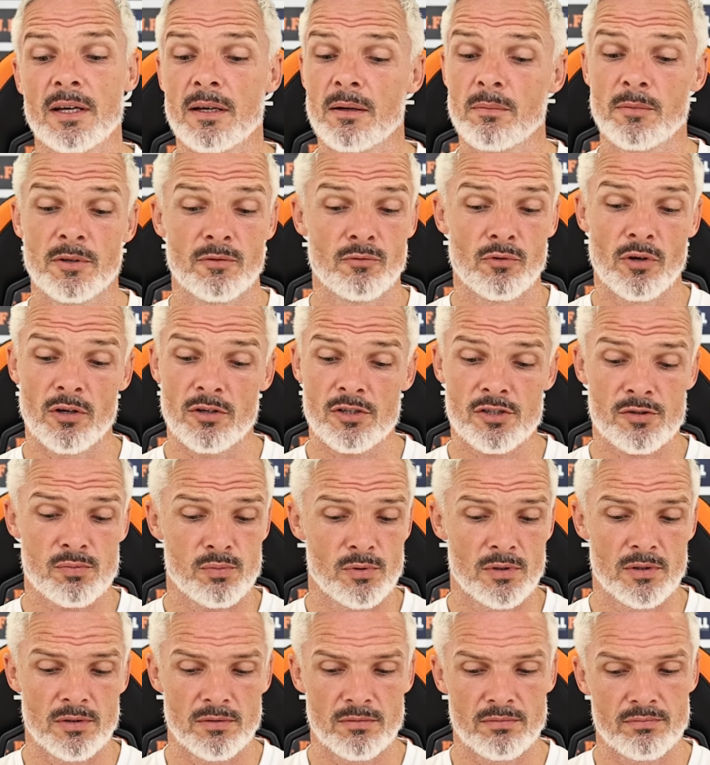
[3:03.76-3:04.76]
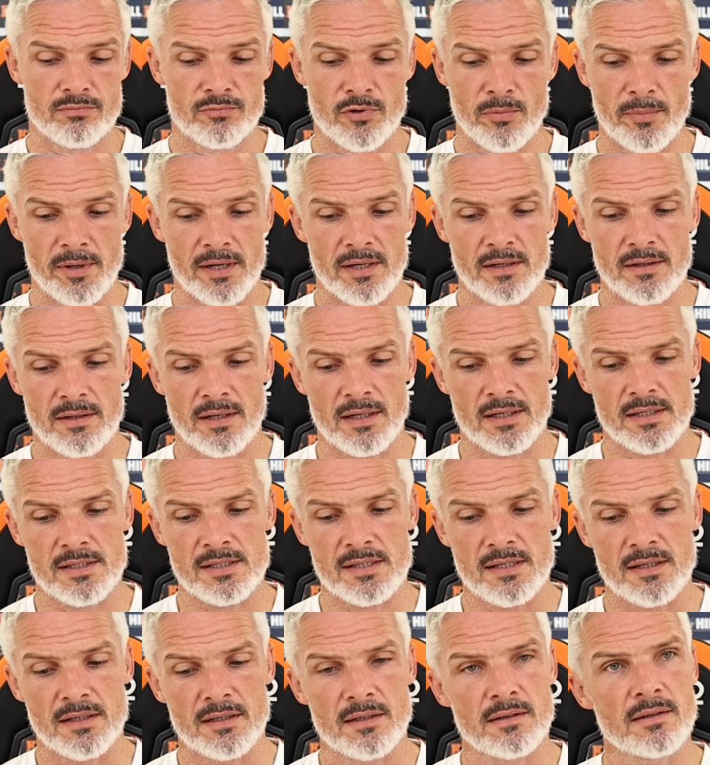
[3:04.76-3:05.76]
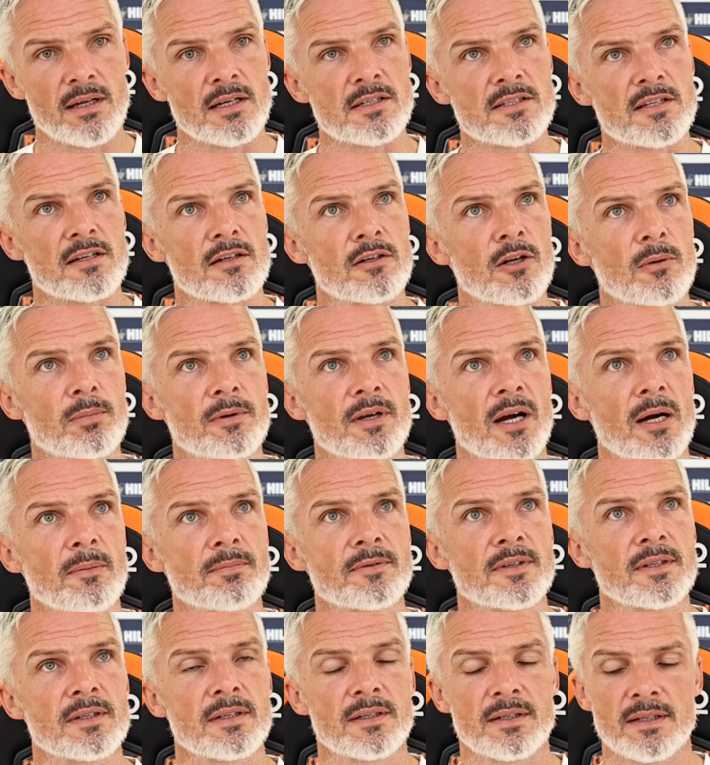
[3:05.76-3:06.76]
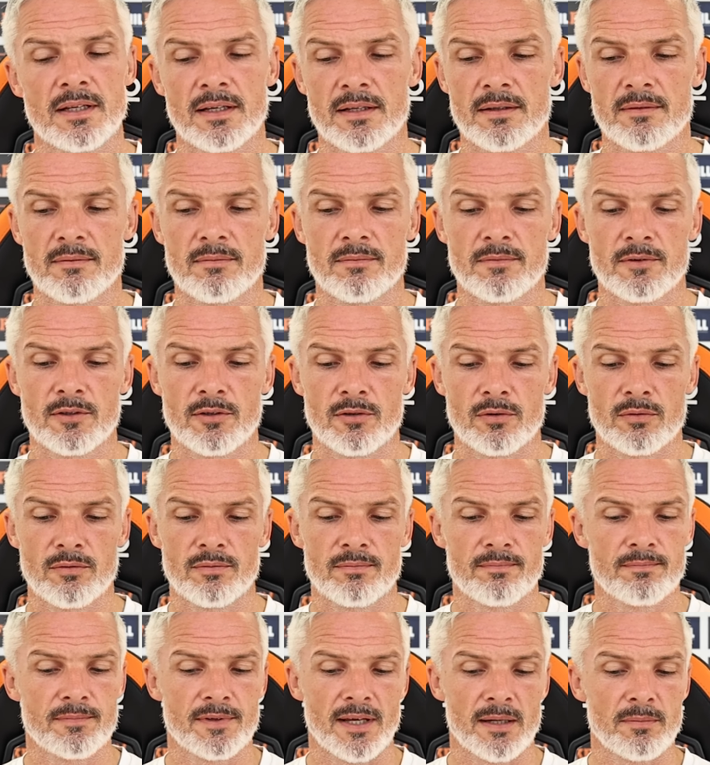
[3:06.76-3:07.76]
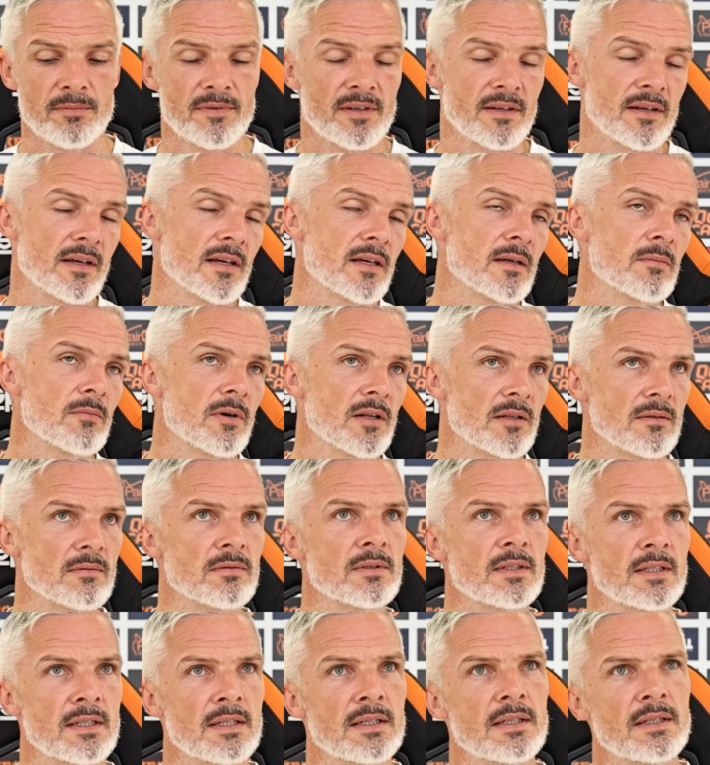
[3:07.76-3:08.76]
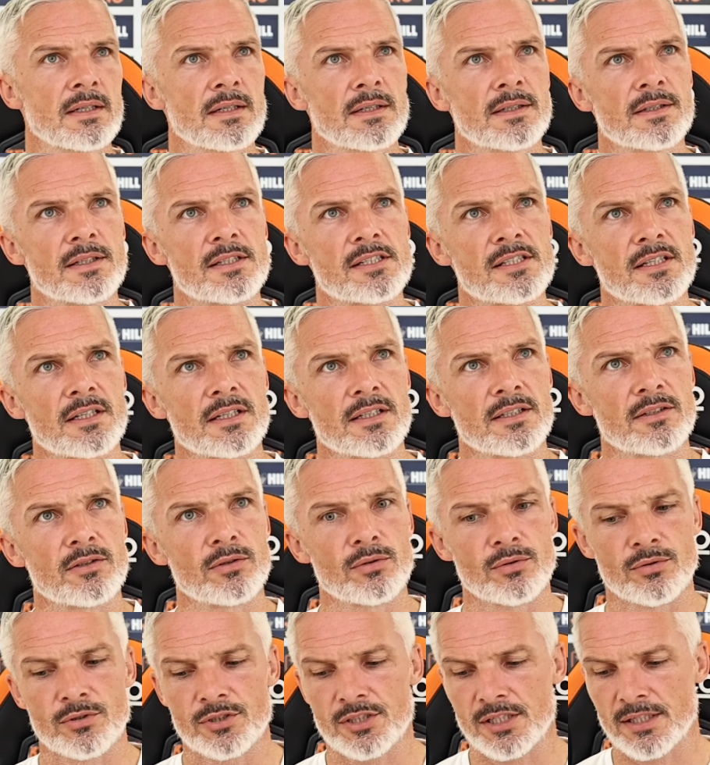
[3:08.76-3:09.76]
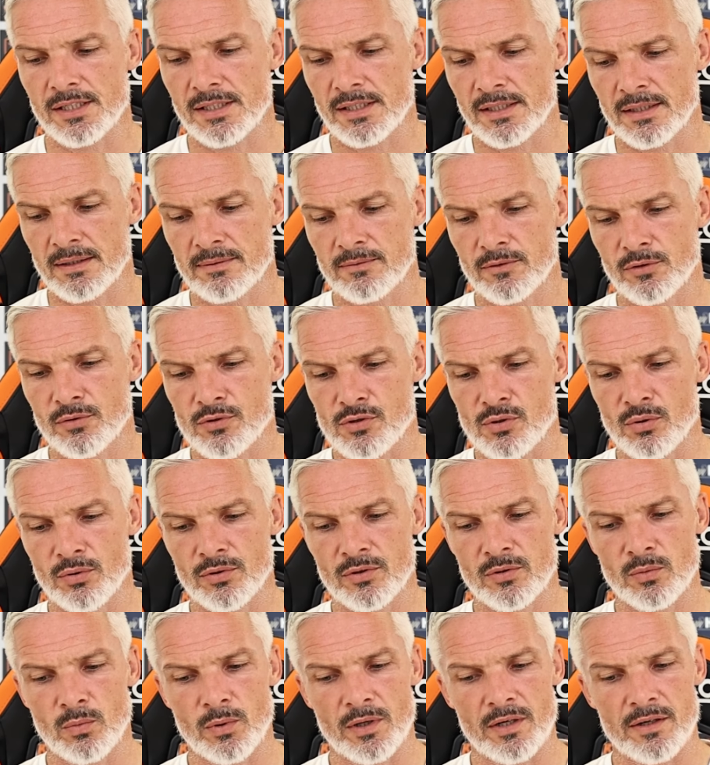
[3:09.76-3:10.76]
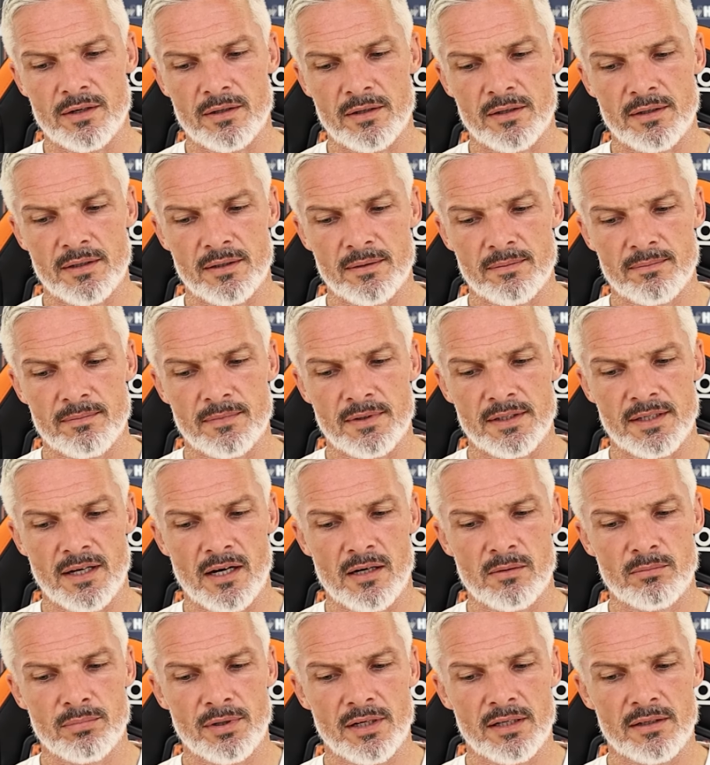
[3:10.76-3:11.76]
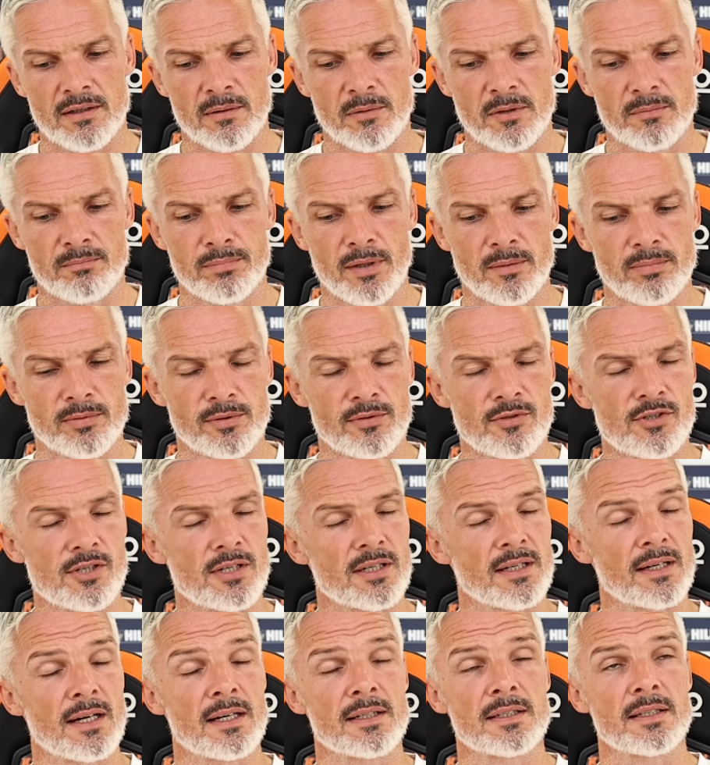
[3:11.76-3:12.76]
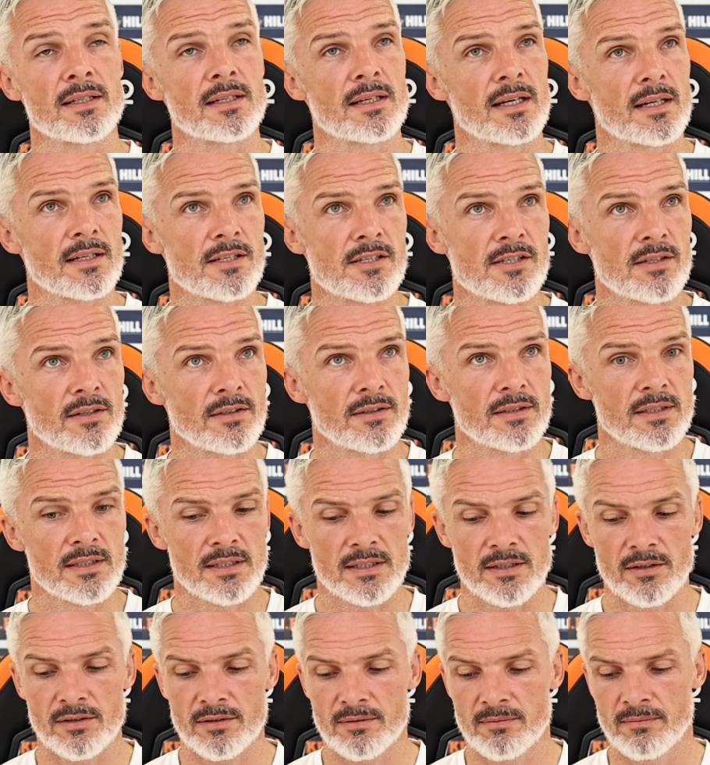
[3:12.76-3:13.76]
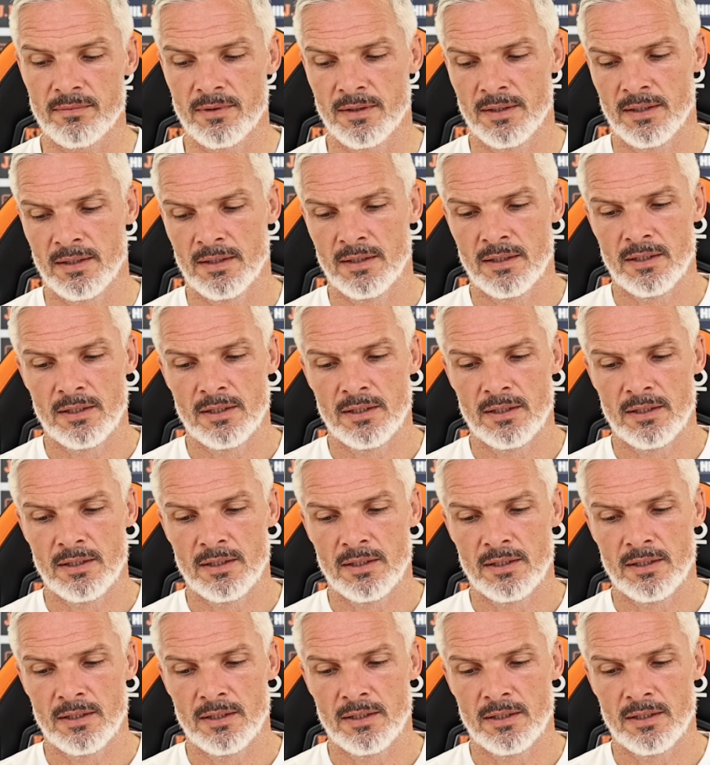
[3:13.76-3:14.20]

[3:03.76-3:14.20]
Yeah, Ross will remain as the club captain, and then game to game I'll decide who's going to wear the armband. Babunski had it against Dundee on